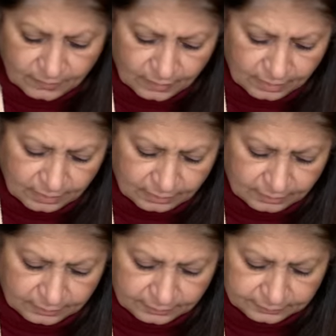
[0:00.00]

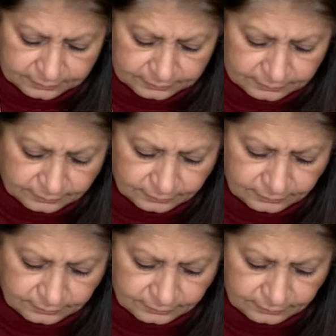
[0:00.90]

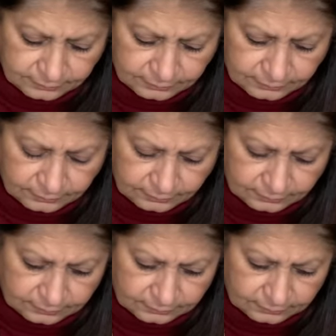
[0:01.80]

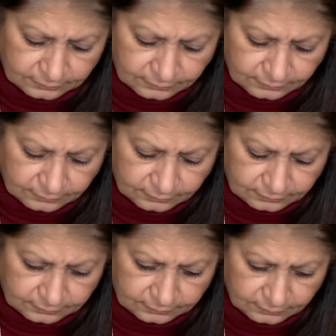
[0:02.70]

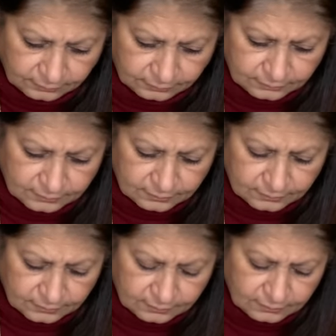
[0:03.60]

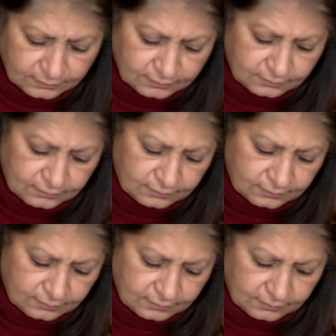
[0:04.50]

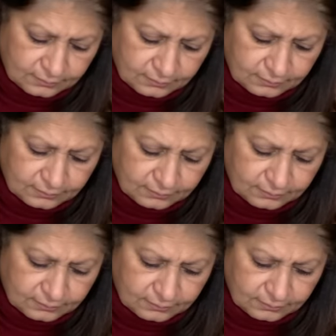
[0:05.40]

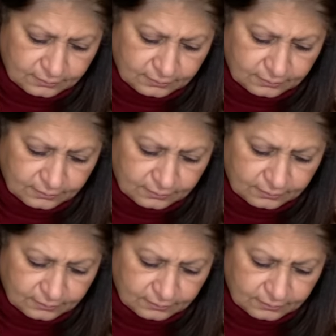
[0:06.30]

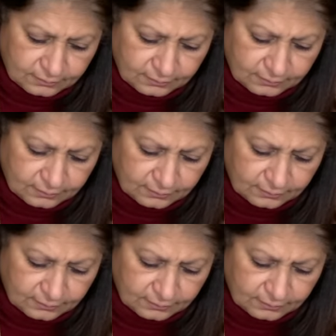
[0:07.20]
Nothing is said.